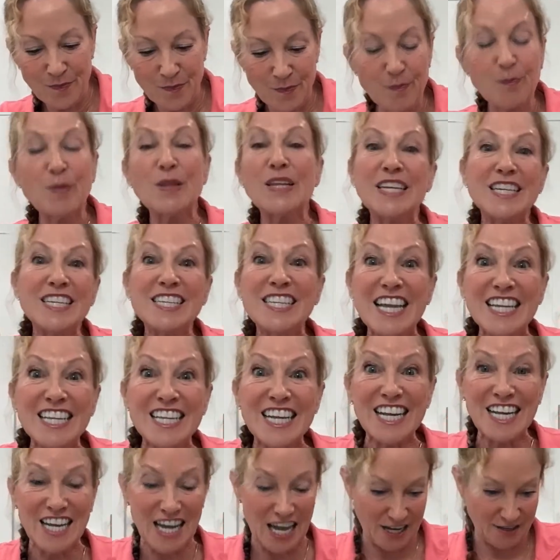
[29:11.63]
Please send it
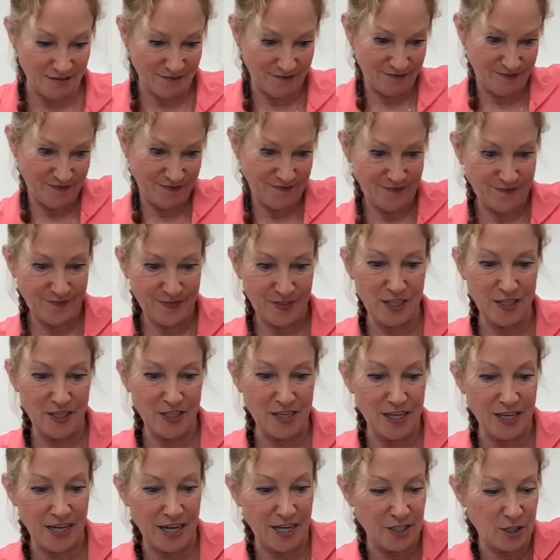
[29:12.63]
again. Send it
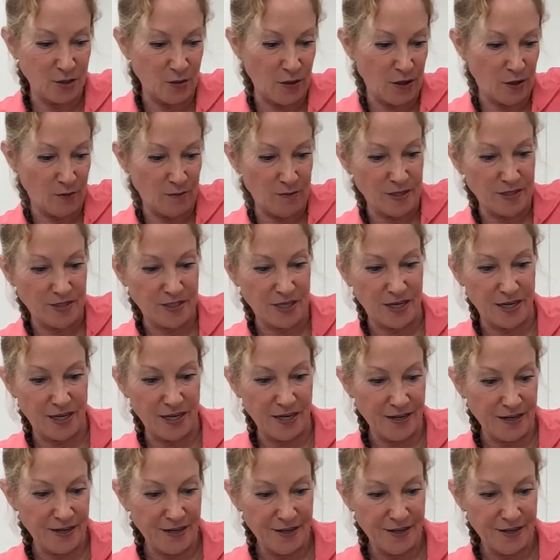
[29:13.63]
again so I don't miss any.